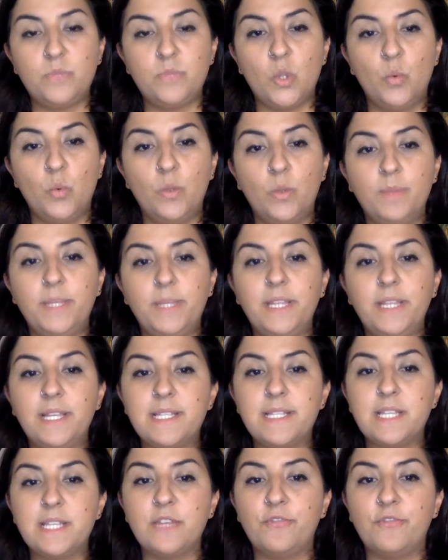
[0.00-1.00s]
will be
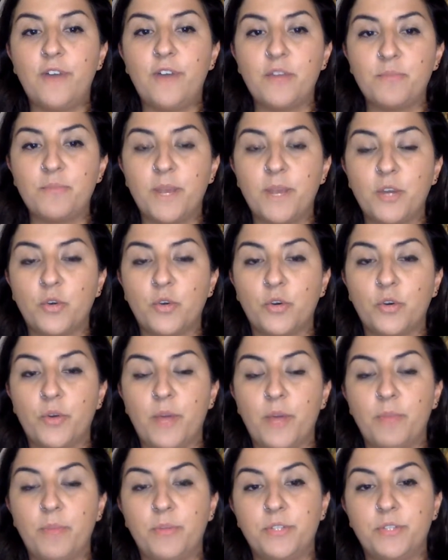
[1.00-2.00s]
less than 5
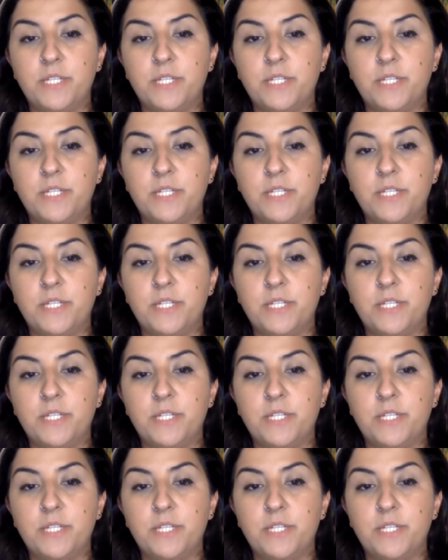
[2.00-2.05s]
microgram per